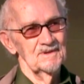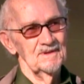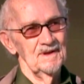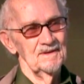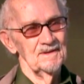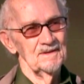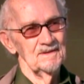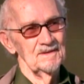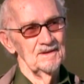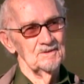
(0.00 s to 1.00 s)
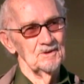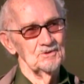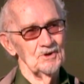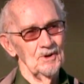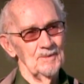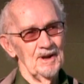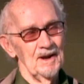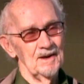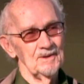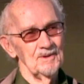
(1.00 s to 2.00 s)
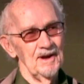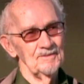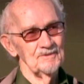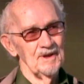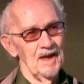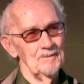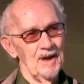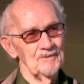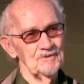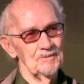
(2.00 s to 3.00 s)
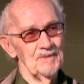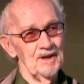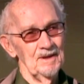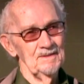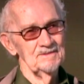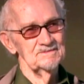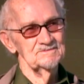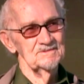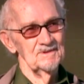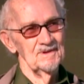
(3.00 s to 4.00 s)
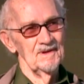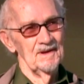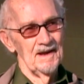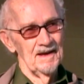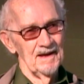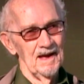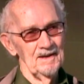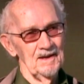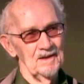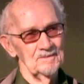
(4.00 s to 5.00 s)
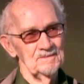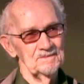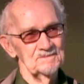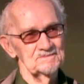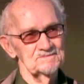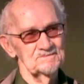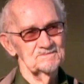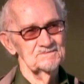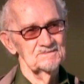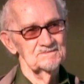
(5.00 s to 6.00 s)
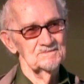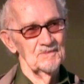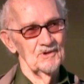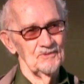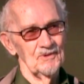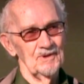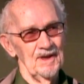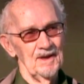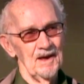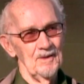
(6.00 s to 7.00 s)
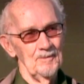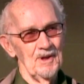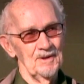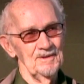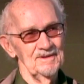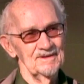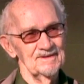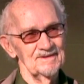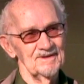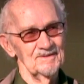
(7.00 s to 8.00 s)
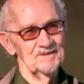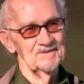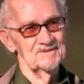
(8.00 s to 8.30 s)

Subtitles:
that the German aircraft came after me, and I got him before he got me. So